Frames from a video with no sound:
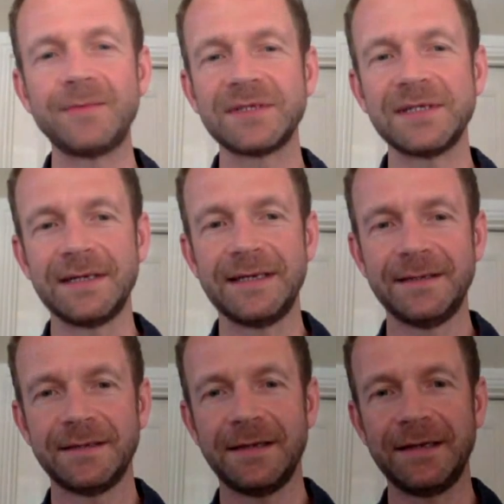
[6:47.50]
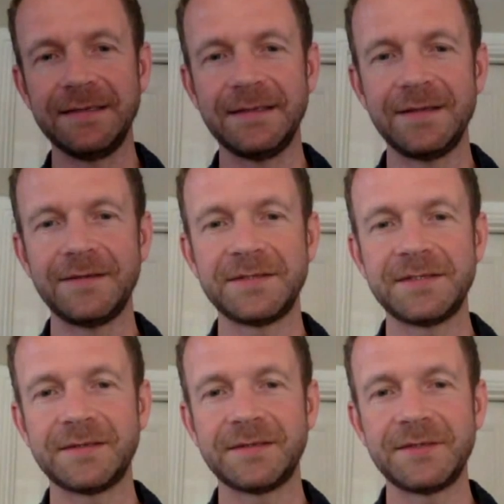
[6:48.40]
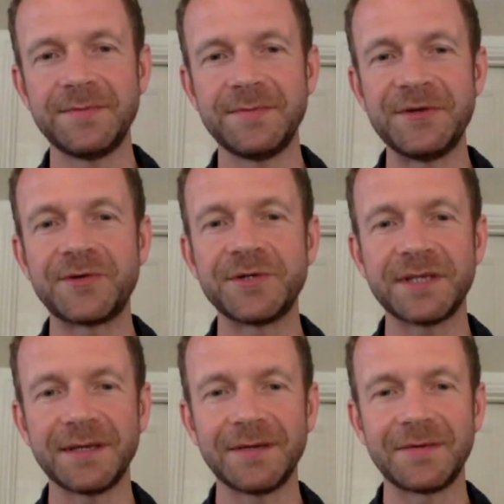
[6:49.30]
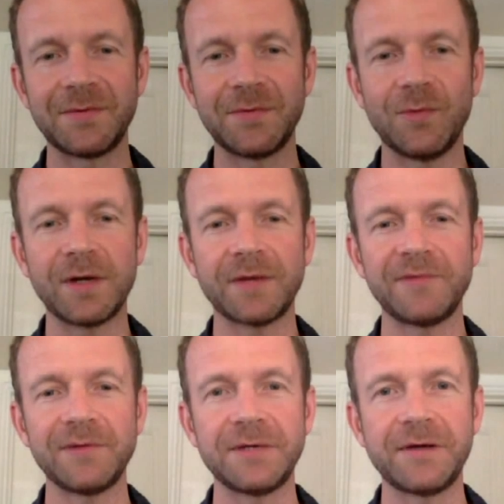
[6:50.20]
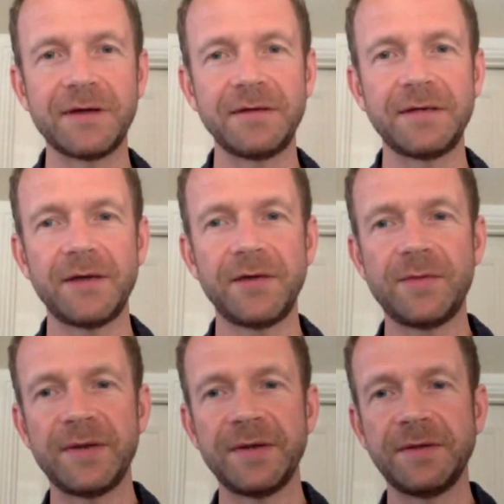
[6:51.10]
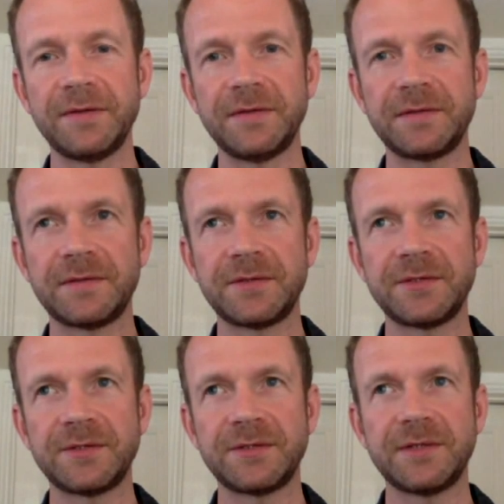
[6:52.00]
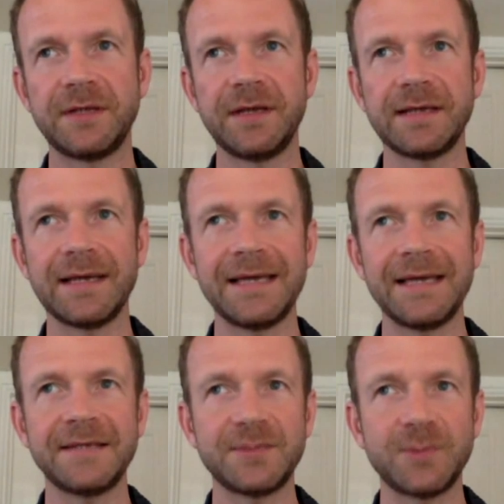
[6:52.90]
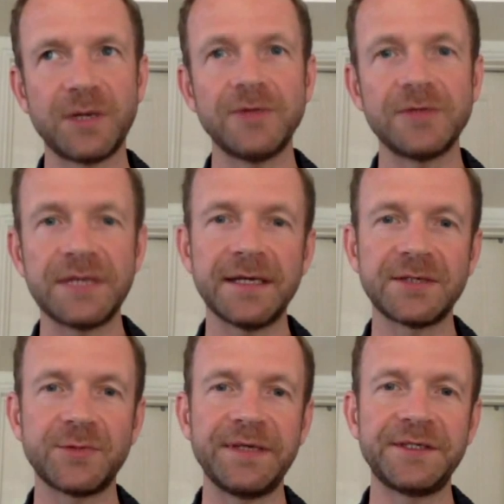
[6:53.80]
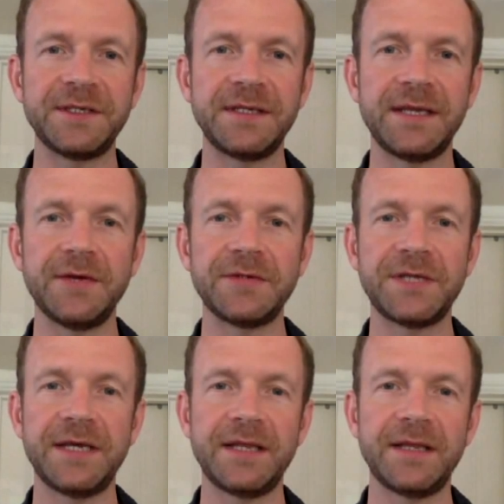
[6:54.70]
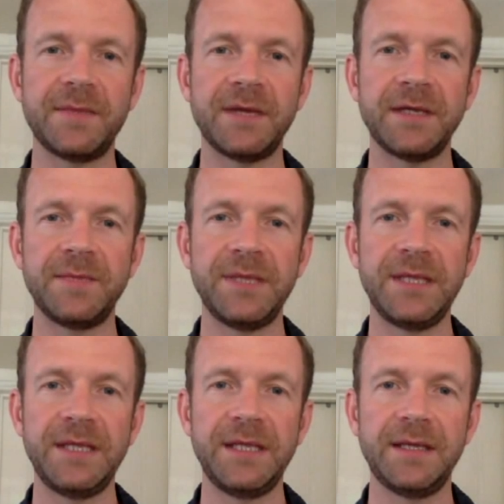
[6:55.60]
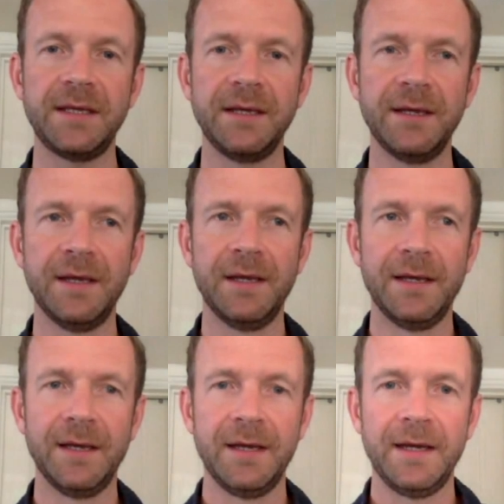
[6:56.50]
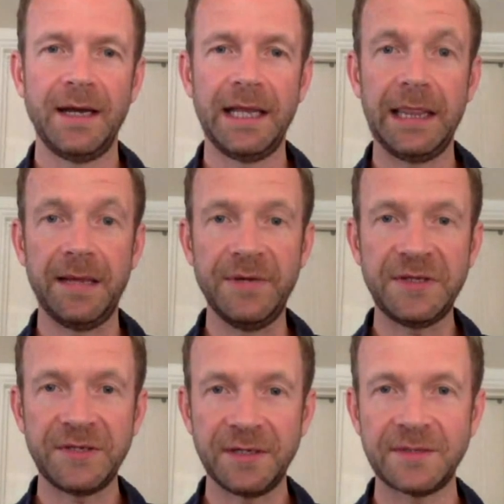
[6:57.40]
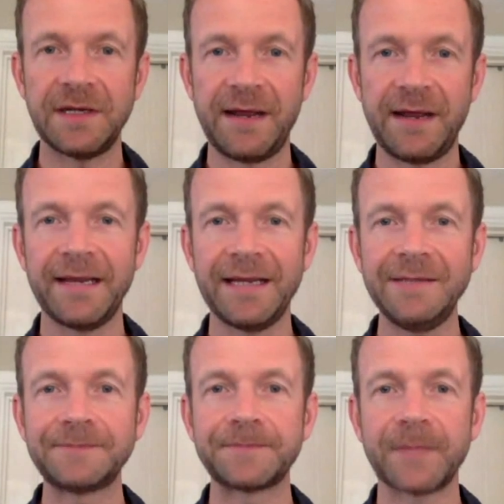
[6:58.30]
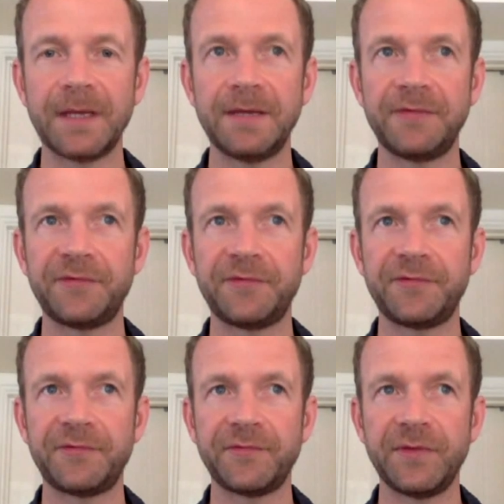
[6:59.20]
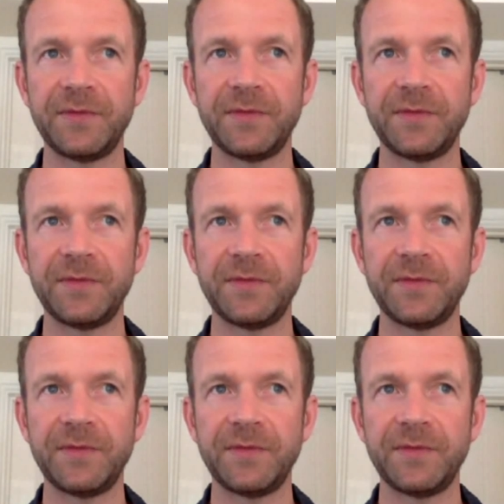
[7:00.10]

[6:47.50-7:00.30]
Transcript: absolutely. And there's some interesting work floating around now about, I guess that's one of those areas we mentioned at the outset that might be a limiter to learning. If the